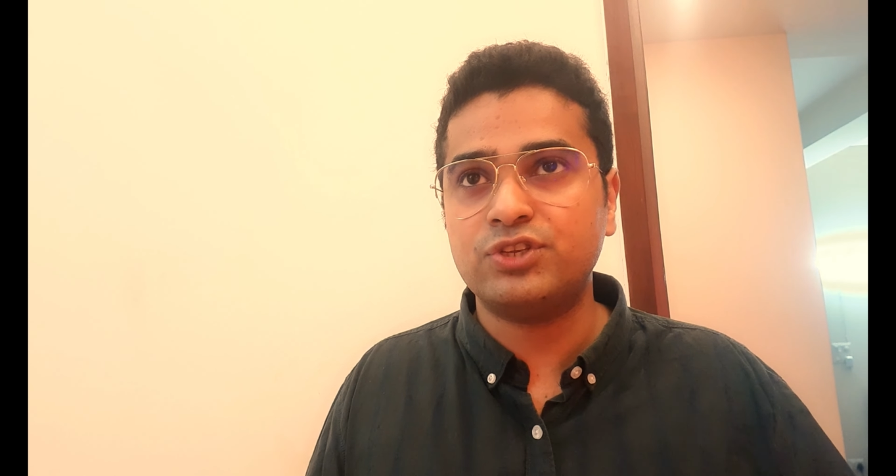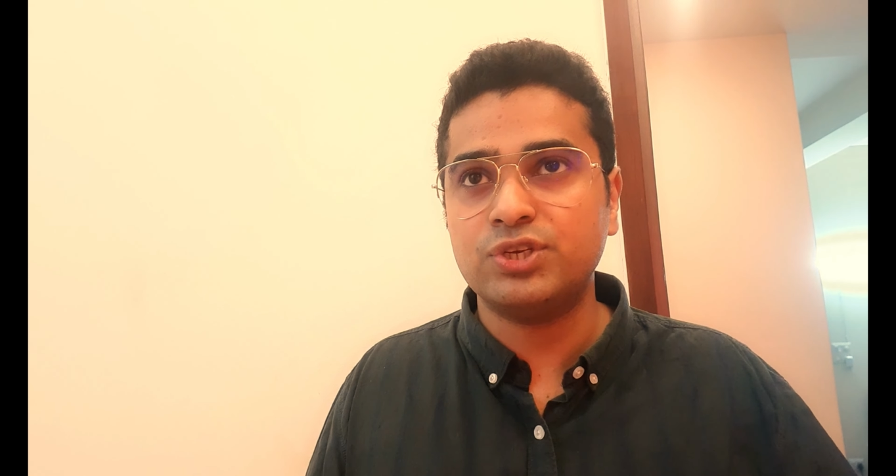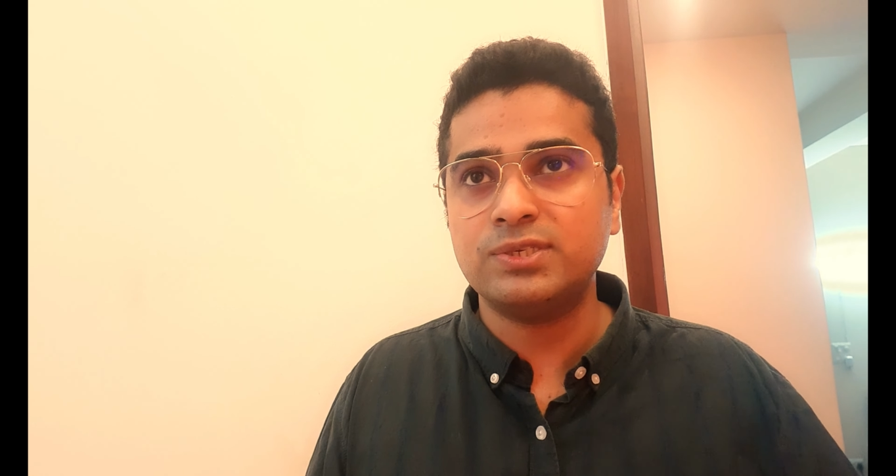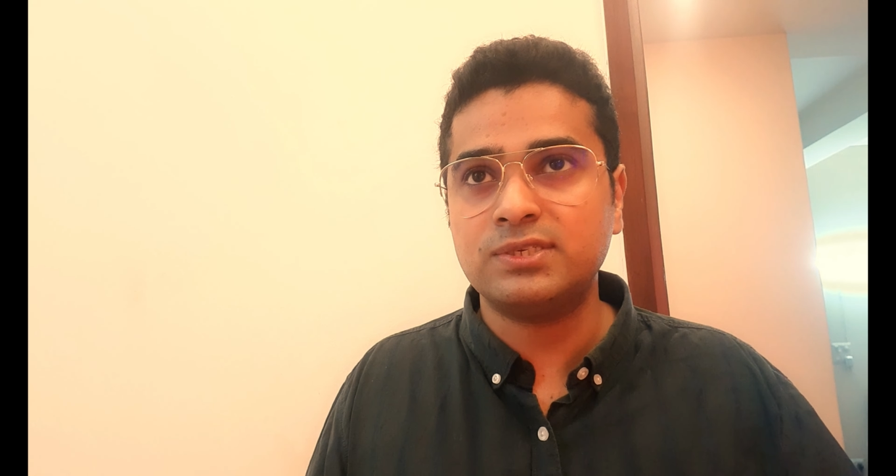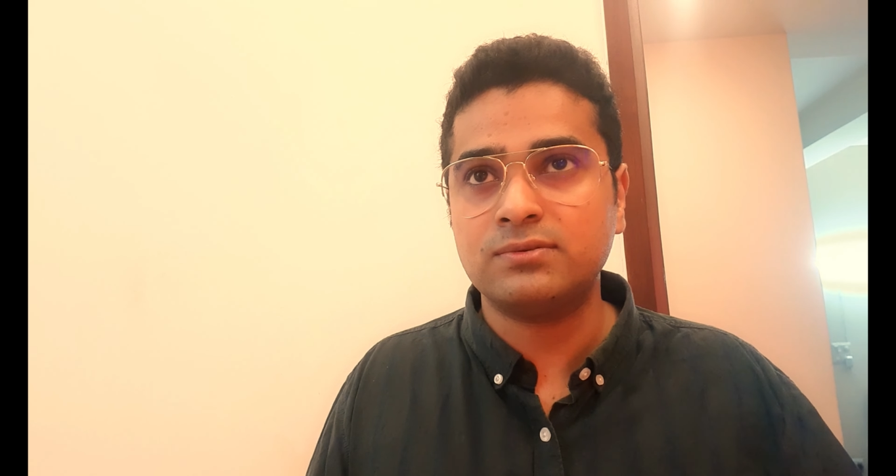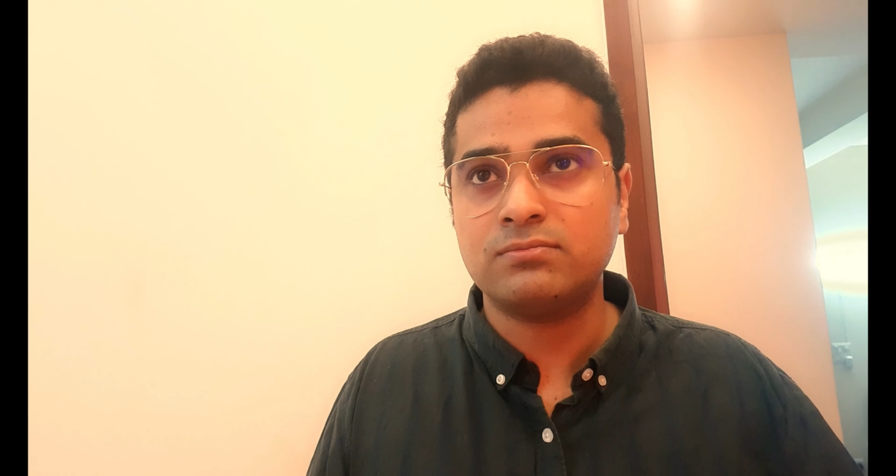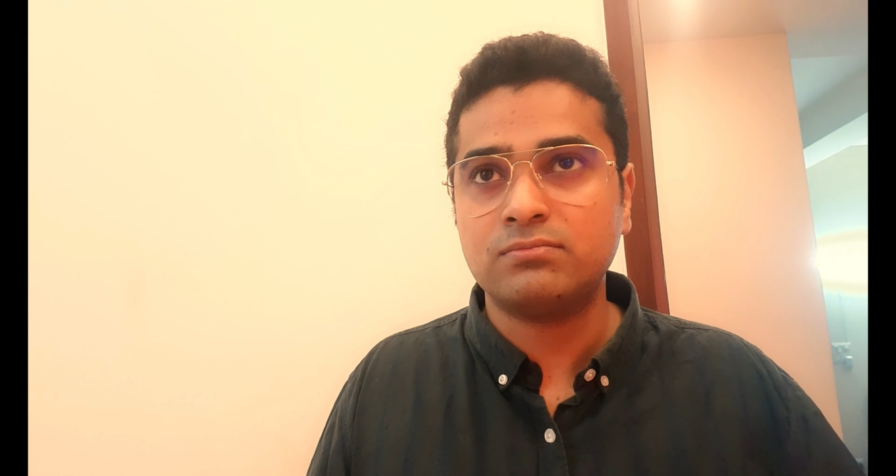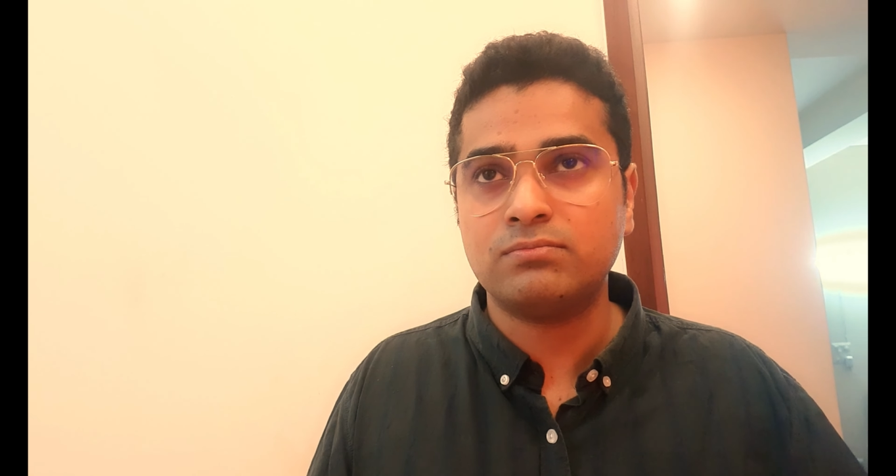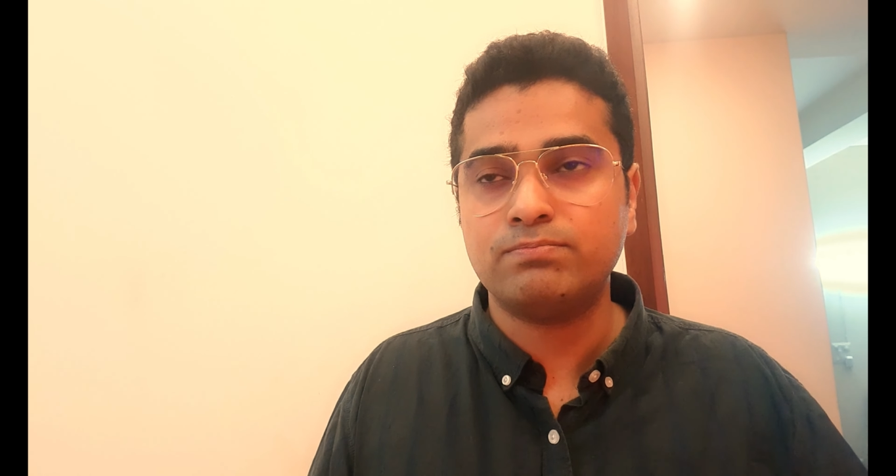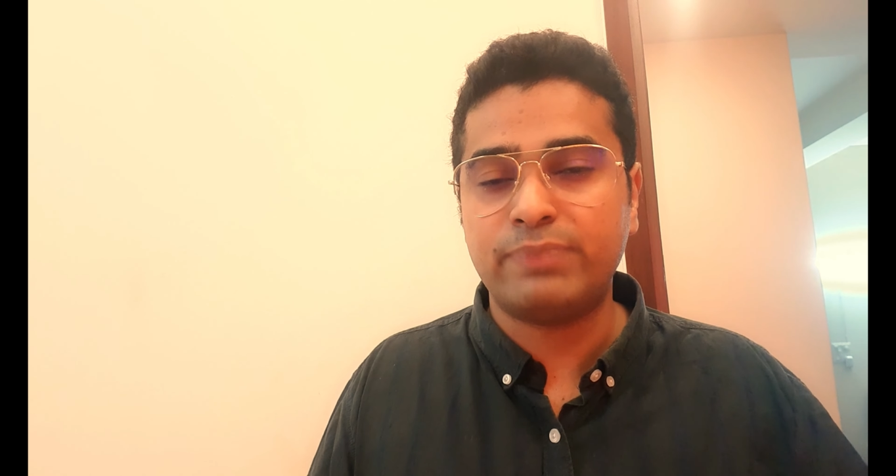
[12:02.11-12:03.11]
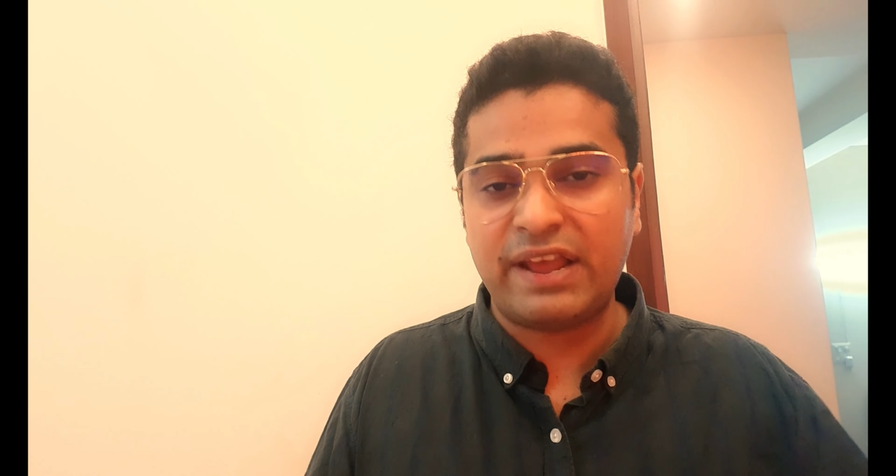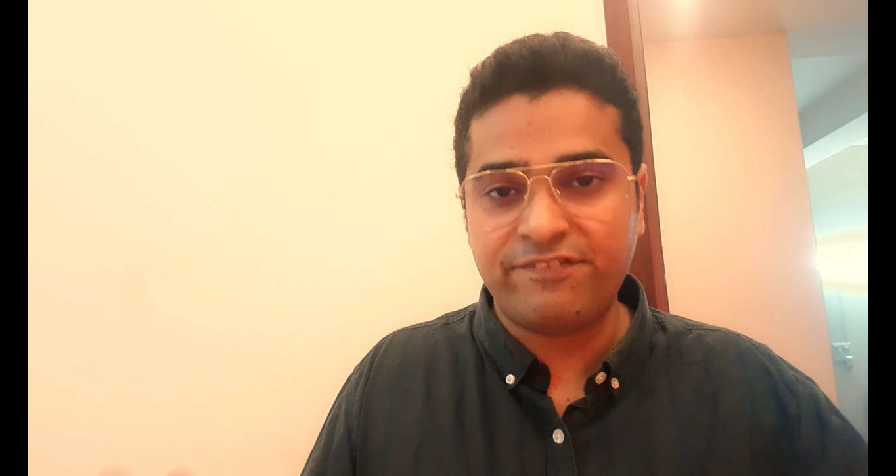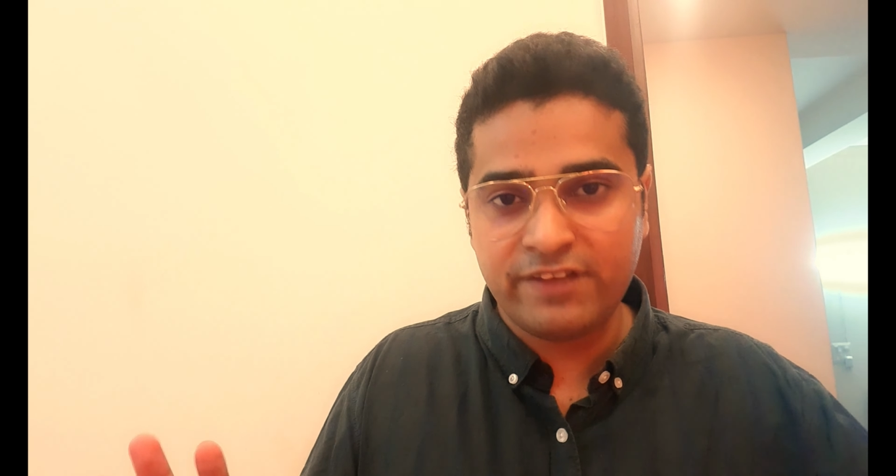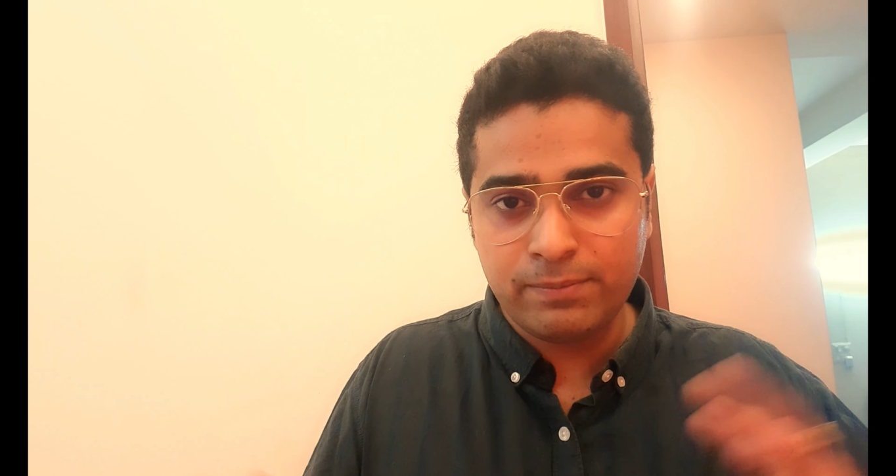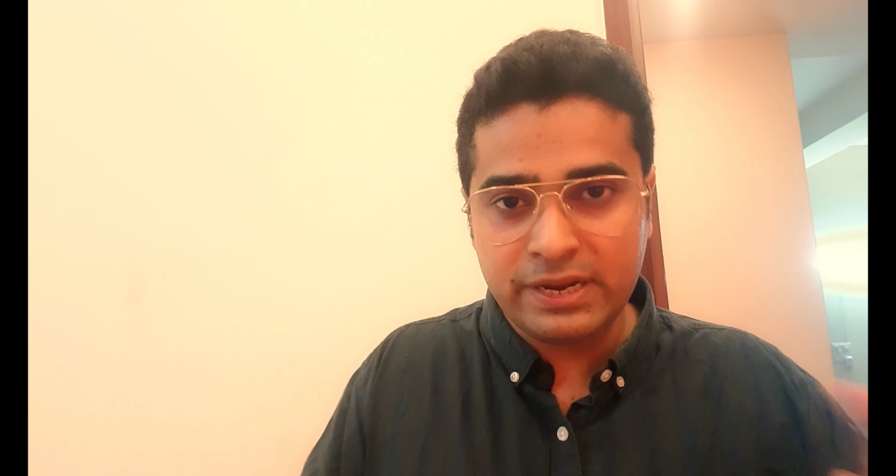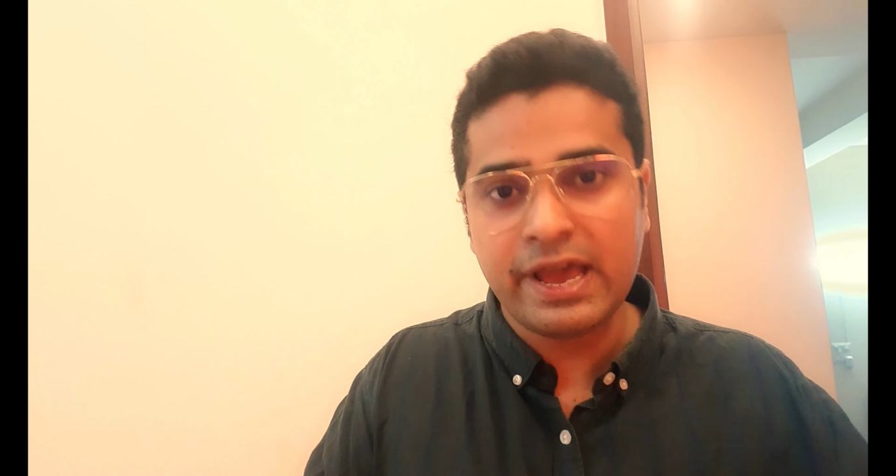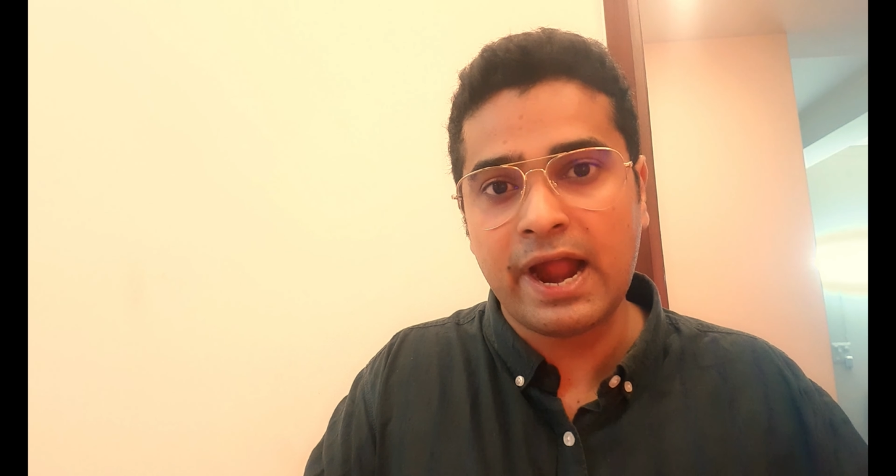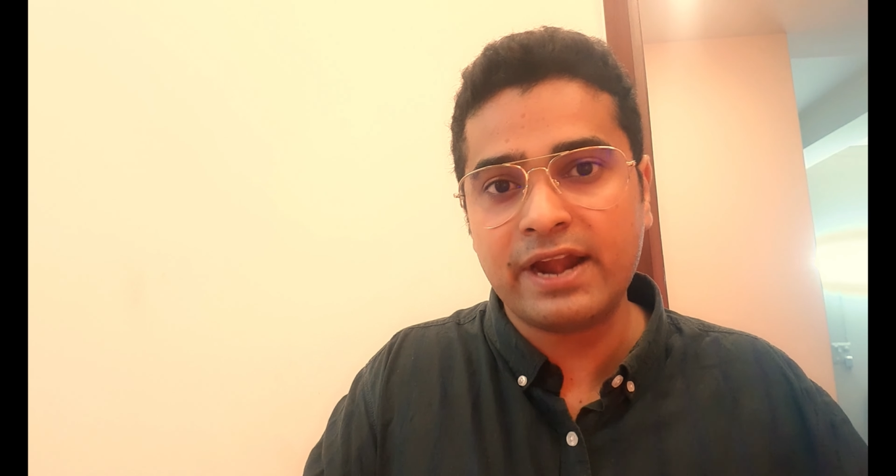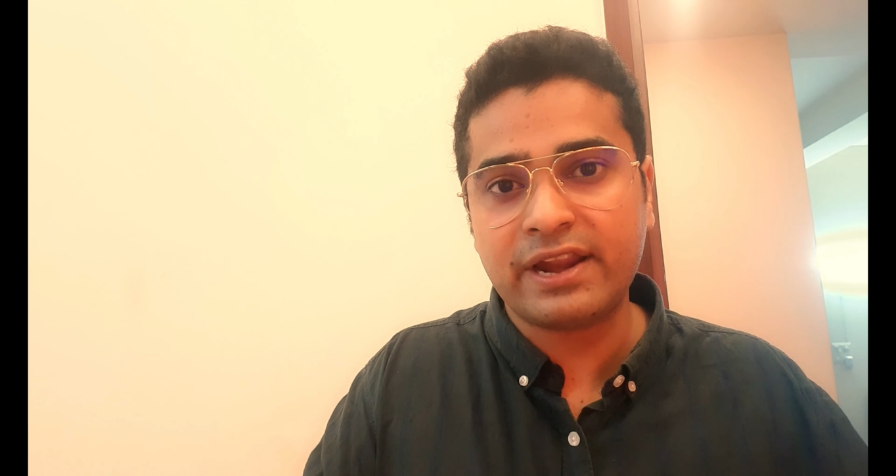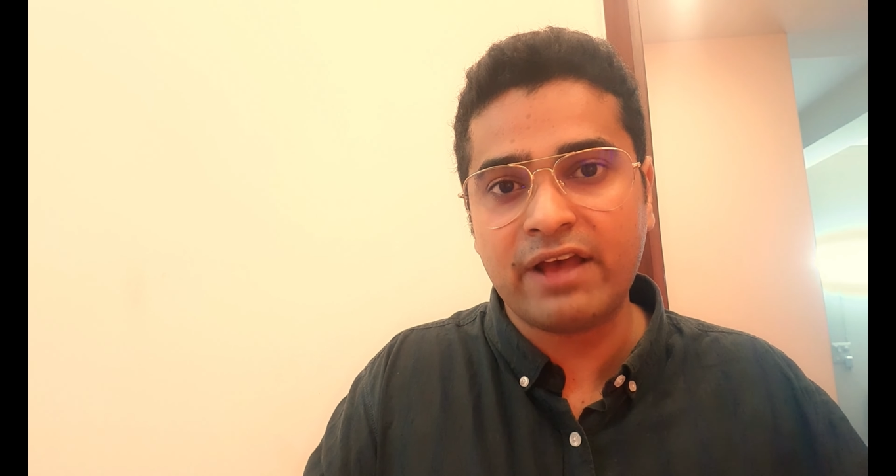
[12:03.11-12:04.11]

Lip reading: which is preferably high